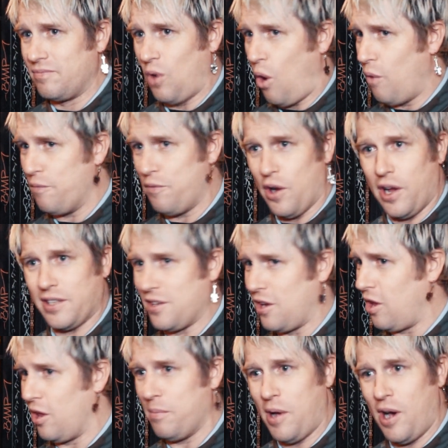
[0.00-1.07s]
Homefront's
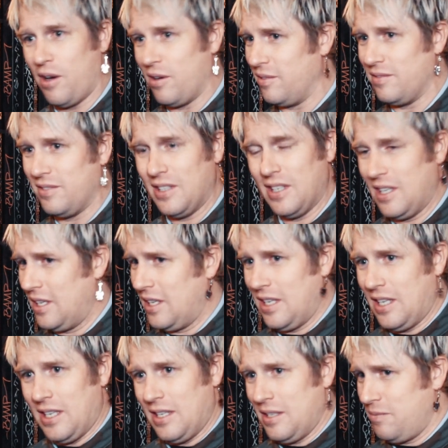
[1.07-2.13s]
all about
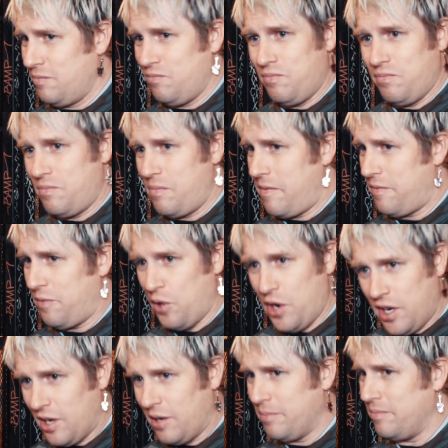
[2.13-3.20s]

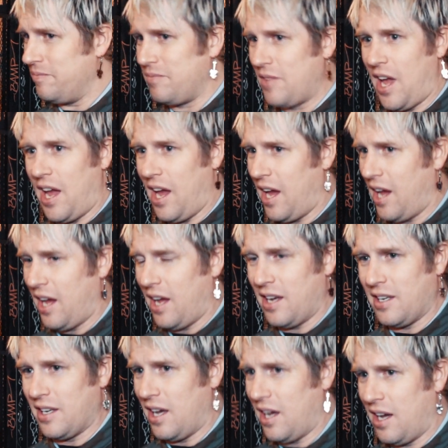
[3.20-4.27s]
freedom, and
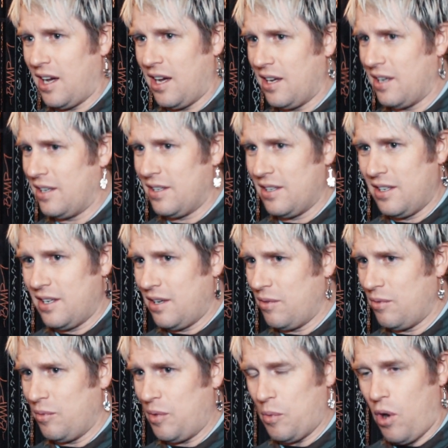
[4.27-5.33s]

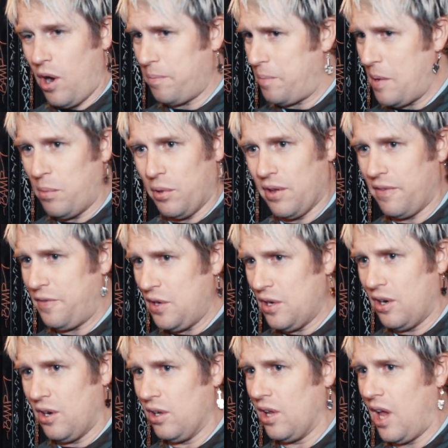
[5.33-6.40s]
we want people to
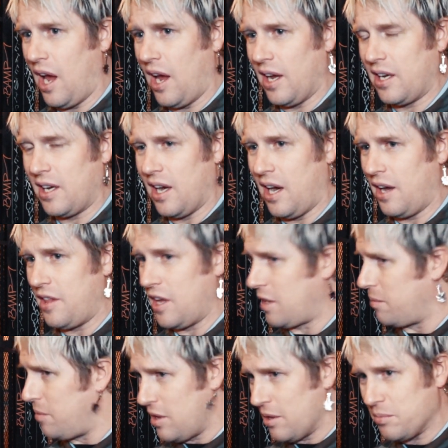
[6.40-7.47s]
feel like they
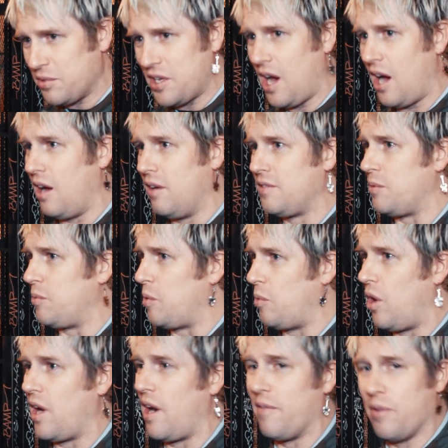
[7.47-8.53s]
can be themselves, and we
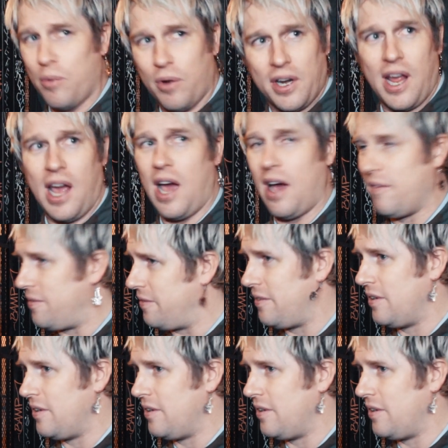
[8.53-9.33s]
want everyone to have